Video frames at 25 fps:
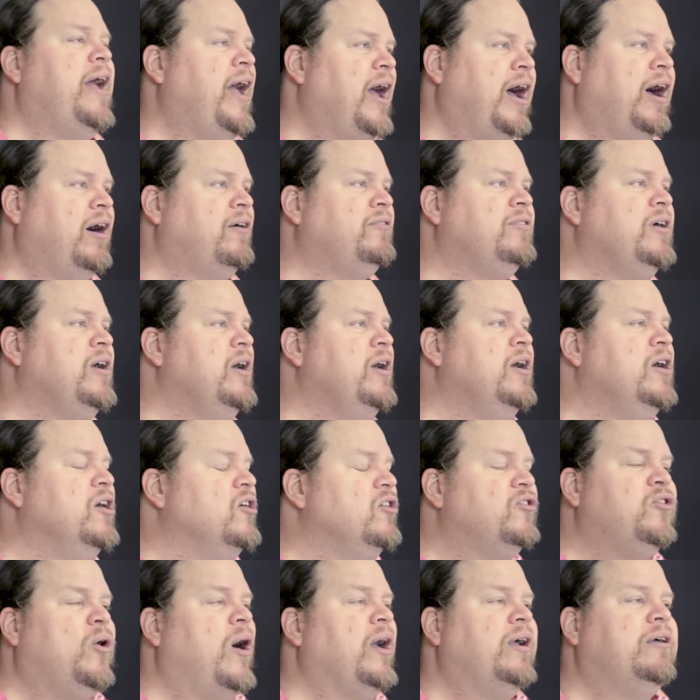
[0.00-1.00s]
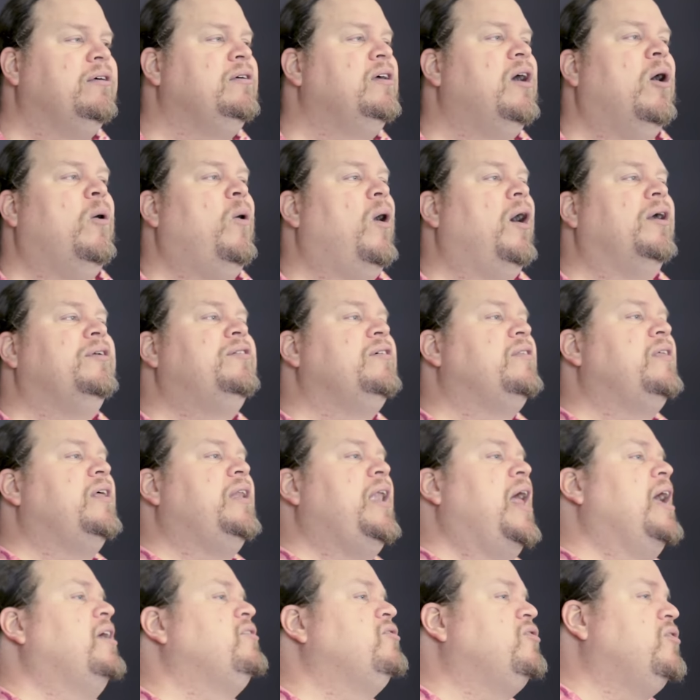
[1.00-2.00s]
have so I can go on to the
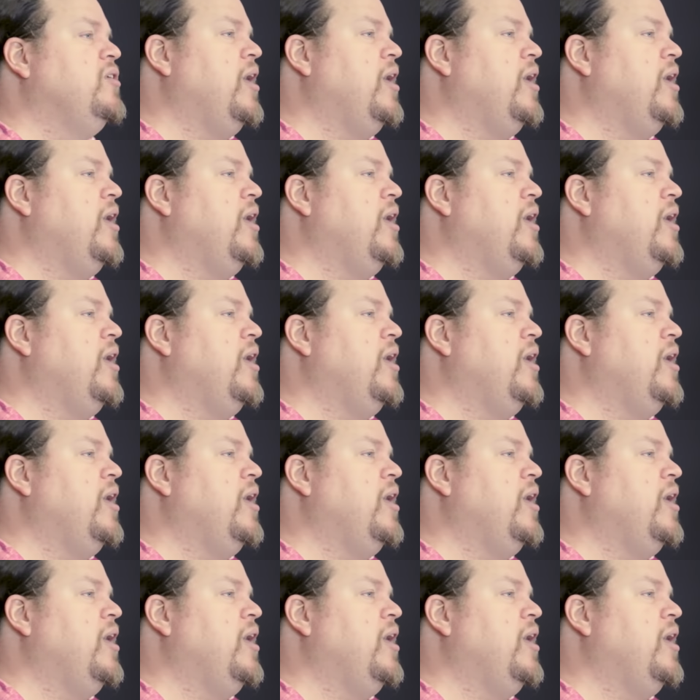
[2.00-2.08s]
next